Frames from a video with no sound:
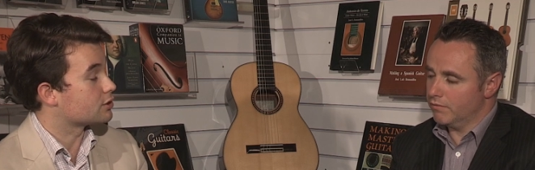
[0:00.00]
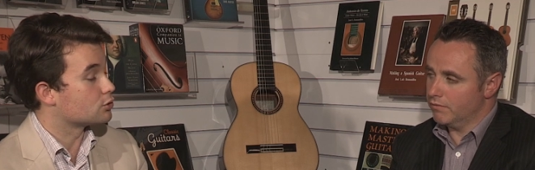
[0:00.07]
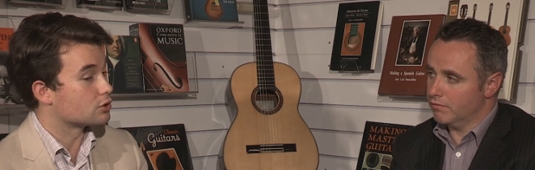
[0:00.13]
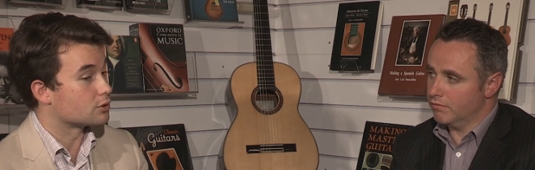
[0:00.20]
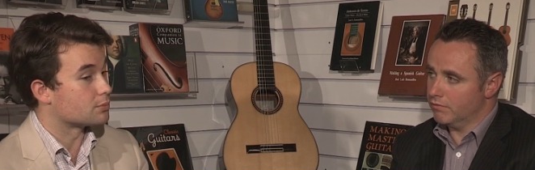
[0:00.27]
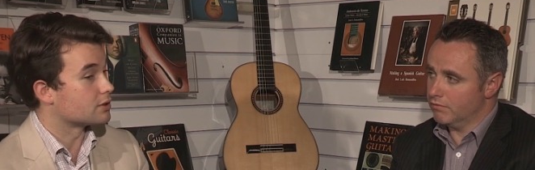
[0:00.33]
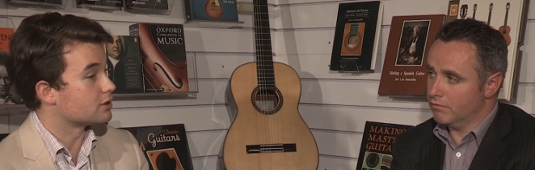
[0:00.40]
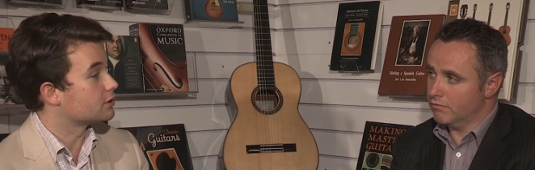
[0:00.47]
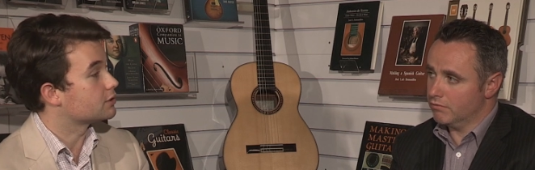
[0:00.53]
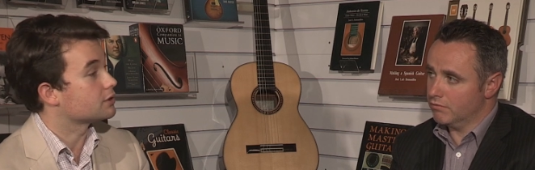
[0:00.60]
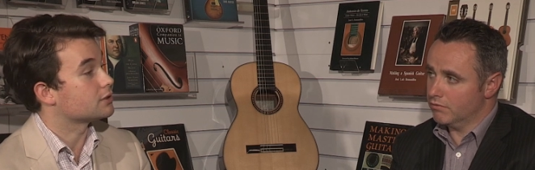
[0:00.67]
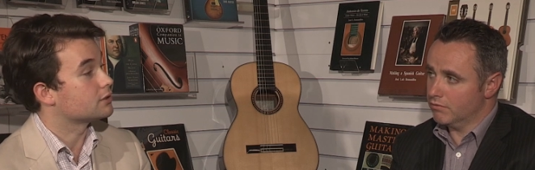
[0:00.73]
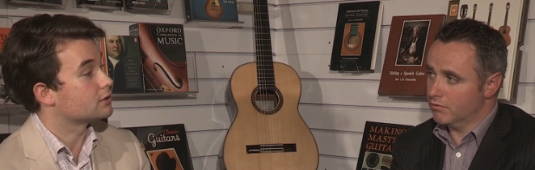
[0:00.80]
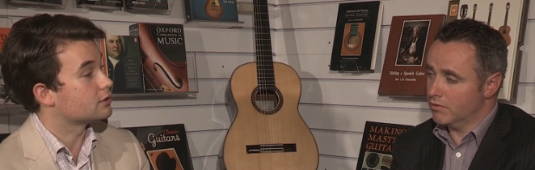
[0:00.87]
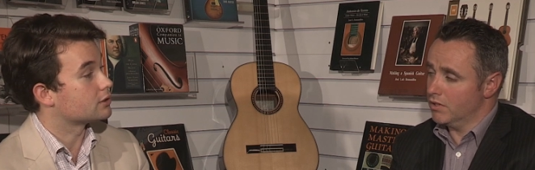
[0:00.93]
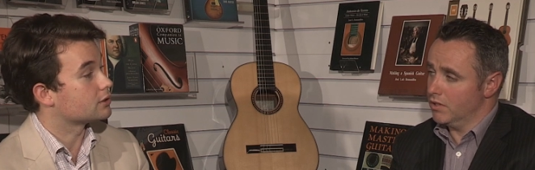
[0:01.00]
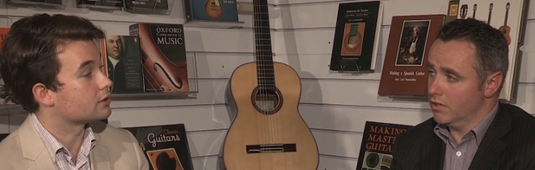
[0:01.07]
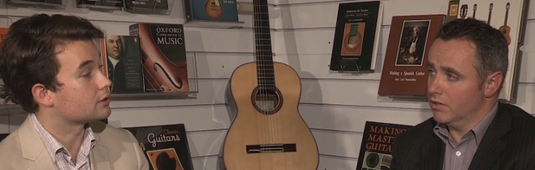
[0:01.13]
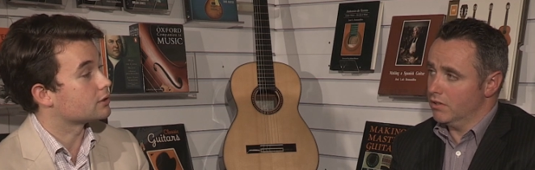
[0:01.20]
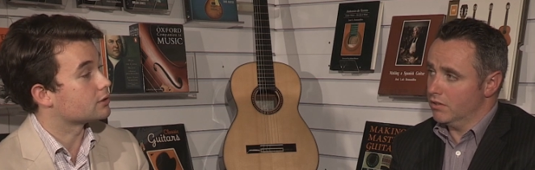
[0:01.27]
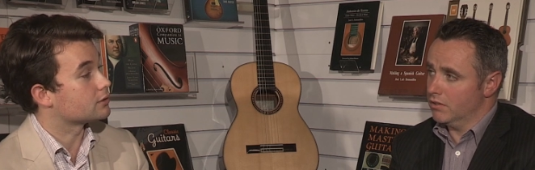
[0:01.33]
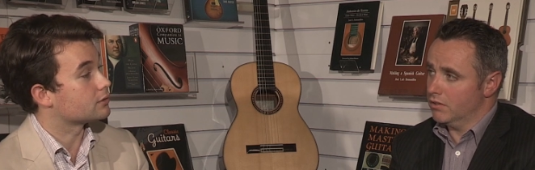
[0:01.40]
Speaker 1: its suitability
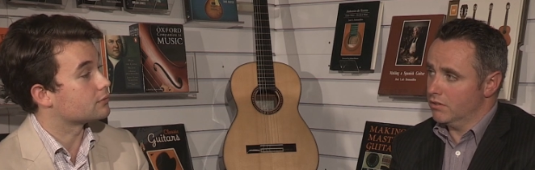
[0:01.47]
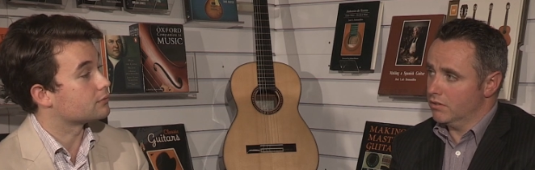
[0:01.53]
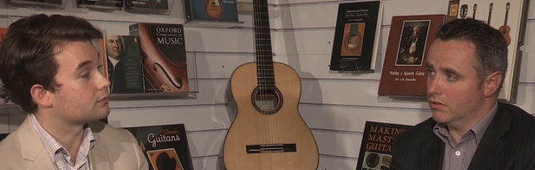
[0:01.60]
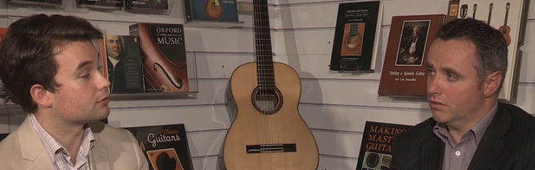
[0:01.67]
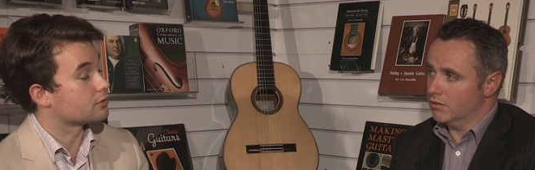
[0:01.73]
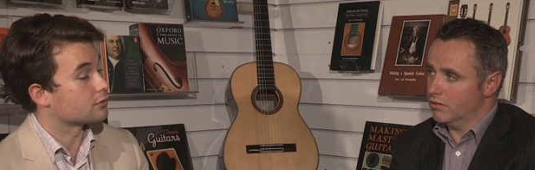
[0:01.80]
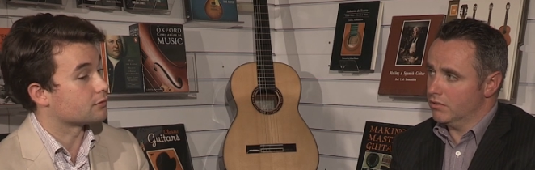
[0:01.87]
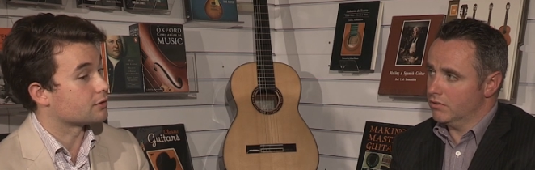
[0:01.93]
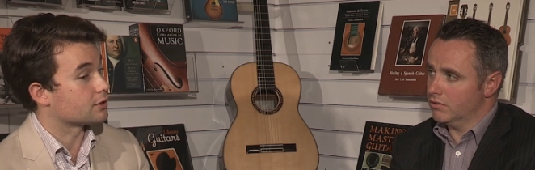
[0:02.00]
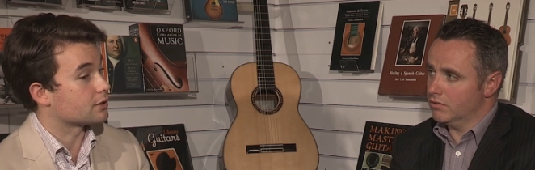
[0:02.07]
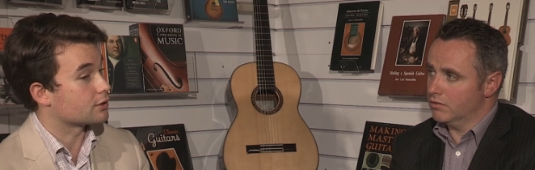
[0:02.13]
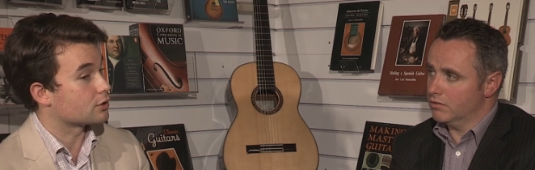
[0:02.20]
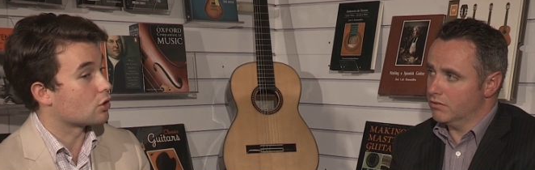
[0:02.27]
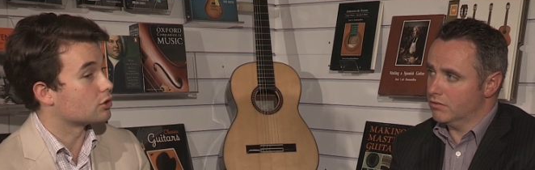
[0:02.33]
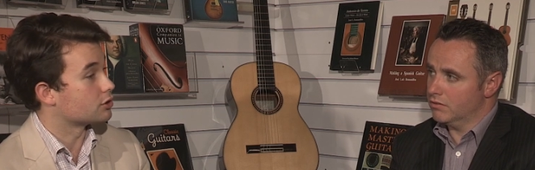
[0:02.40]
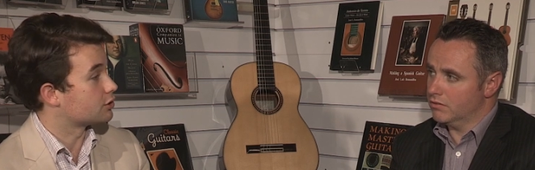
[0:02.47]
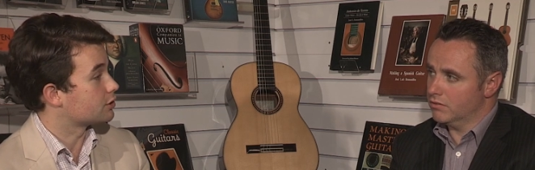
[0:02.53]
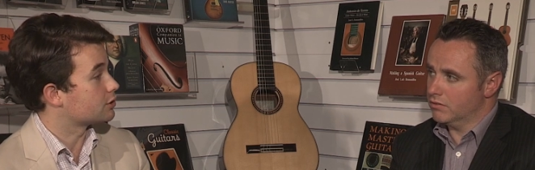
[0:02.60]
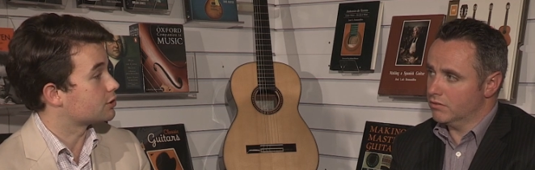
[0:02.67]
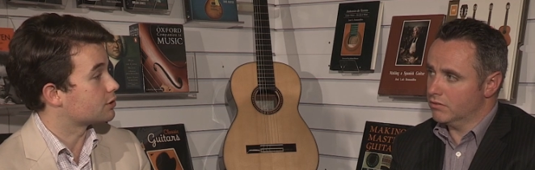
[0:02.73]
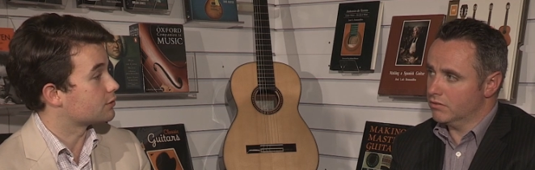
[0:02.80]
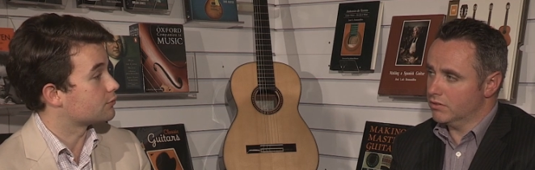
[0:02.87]
uh, for uh,
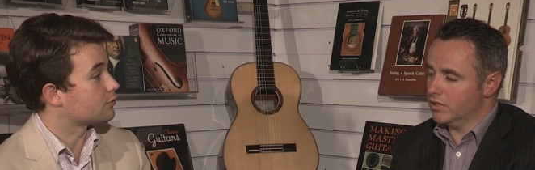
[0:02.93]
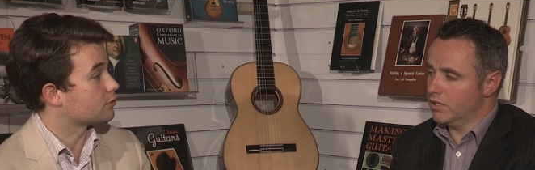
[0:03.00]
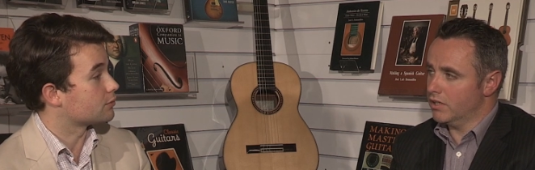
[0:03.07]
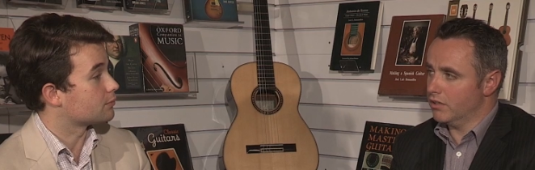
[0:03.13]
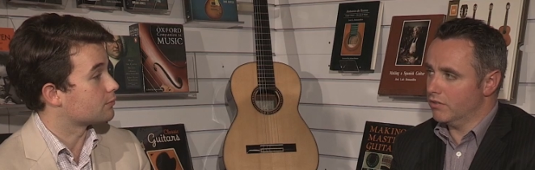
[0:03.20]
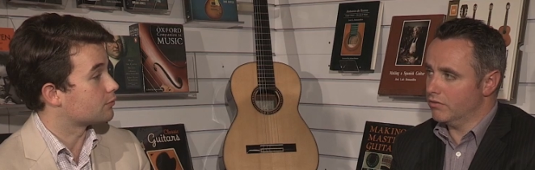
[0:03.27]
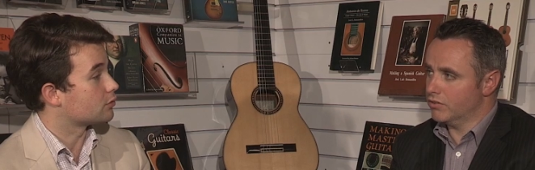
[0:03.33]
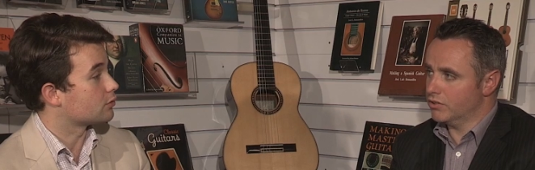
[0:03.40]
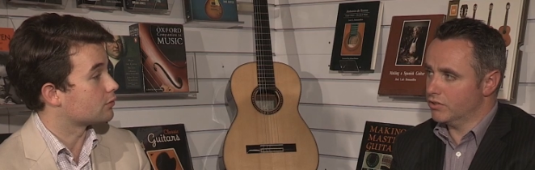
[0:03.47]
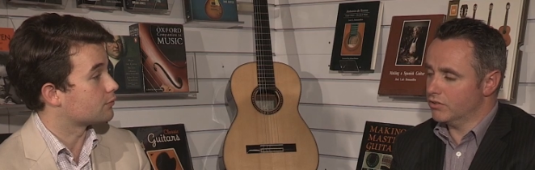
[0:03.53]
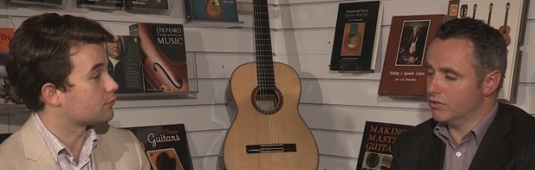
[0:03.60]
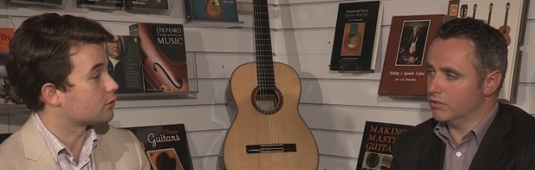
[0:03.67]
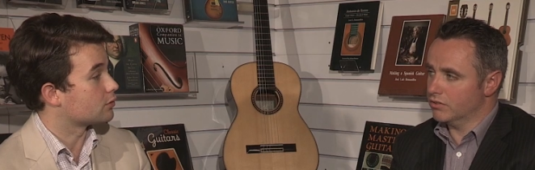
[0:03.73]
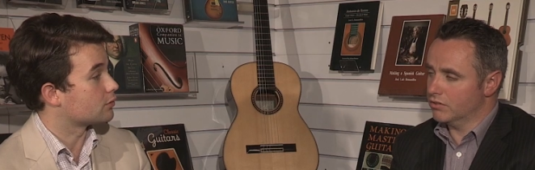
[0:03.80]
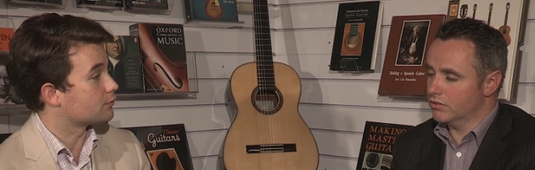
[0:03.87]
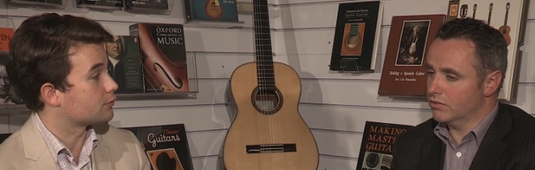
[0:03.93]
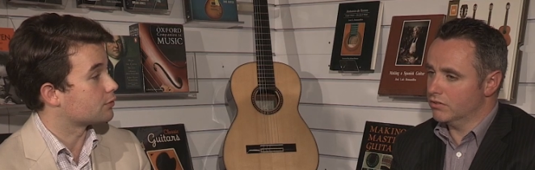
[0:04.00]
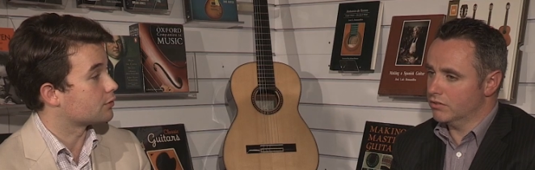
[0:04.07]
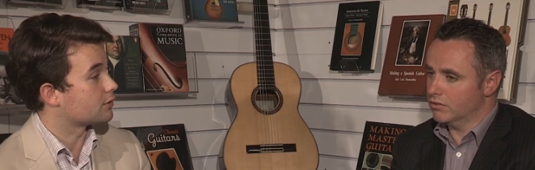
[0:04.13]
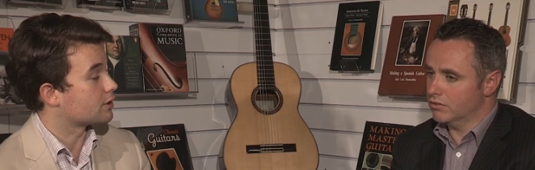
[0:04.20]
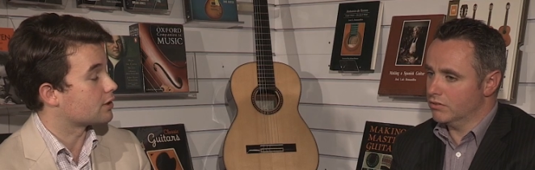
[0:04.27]
concerts and for yeah, for for, sure. for, for,